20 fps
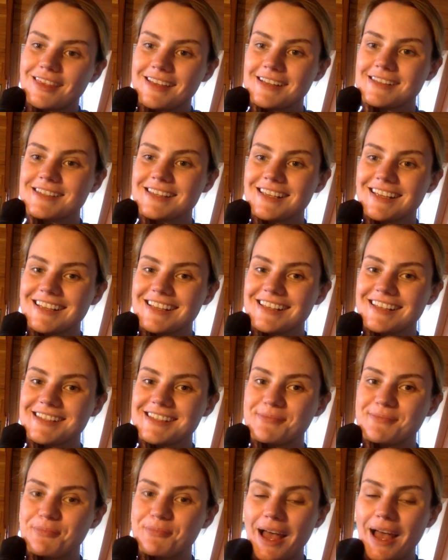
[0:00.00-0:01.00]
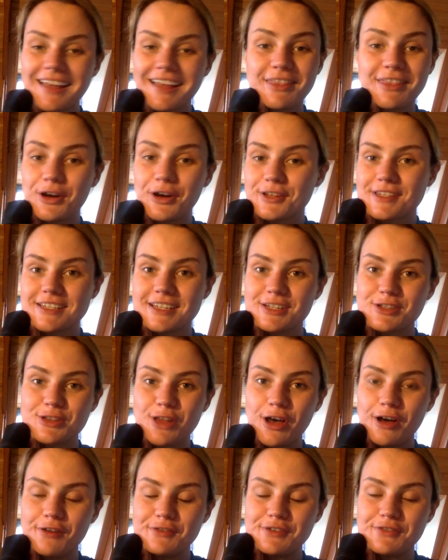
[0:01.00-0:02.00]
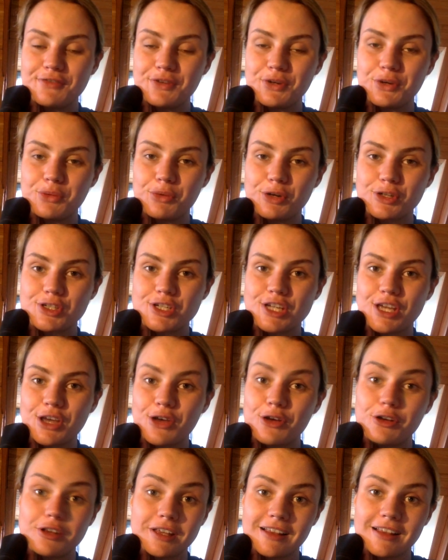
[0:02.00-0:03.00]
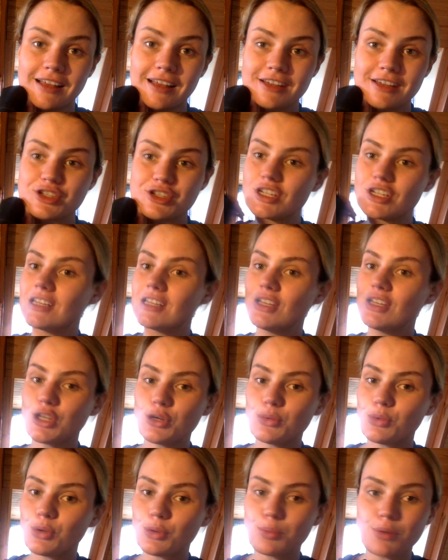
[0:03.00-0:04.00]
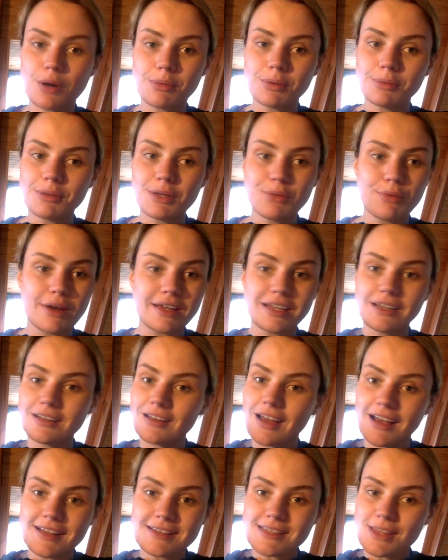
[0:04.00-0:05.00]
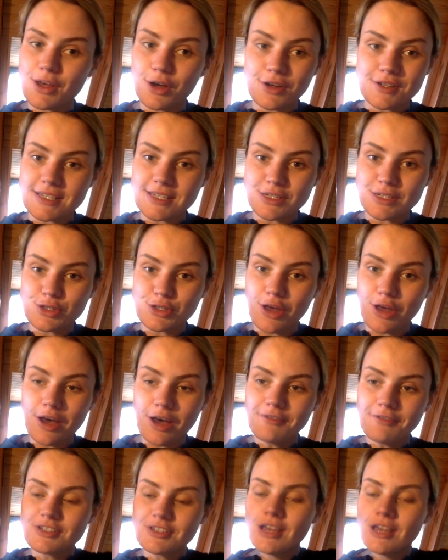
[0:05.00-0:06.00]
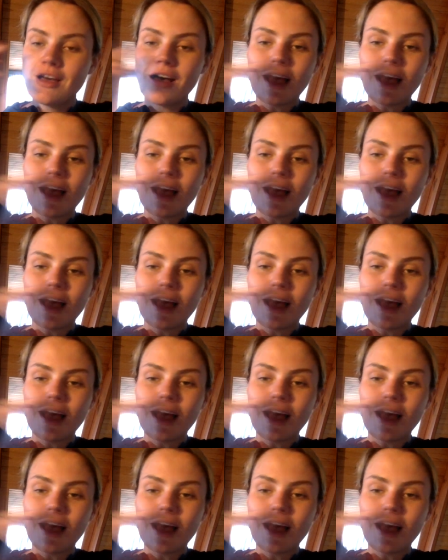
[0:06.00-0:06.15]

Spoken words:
This is back in the hostage loft. If you were watching early last year, you will probably recognize the hostage loft.